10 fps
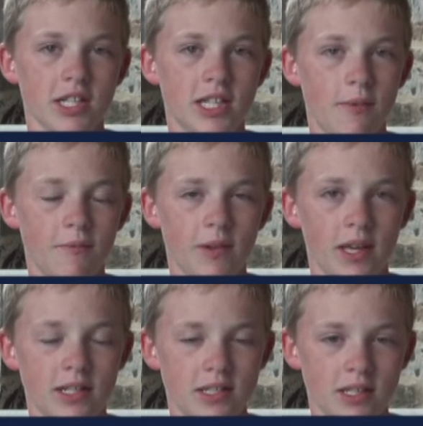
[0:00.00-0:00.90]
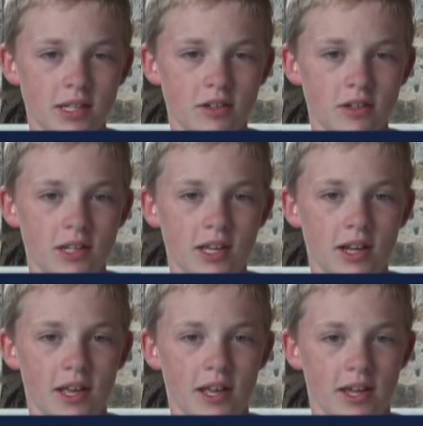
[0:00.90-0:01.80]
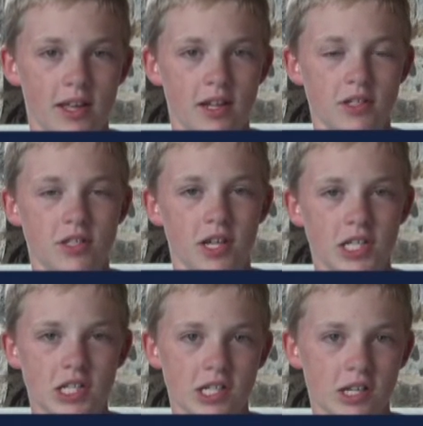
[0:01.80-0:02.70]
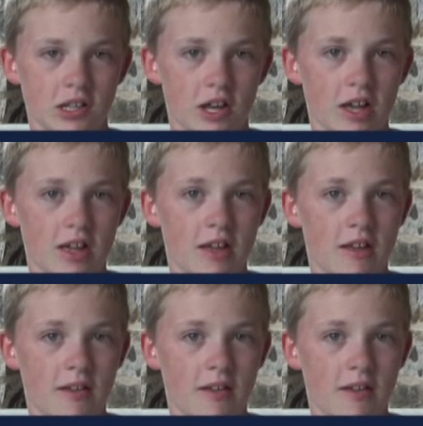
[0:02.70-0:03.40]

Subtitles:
and some of it gets in your DNA and it changes it a lot.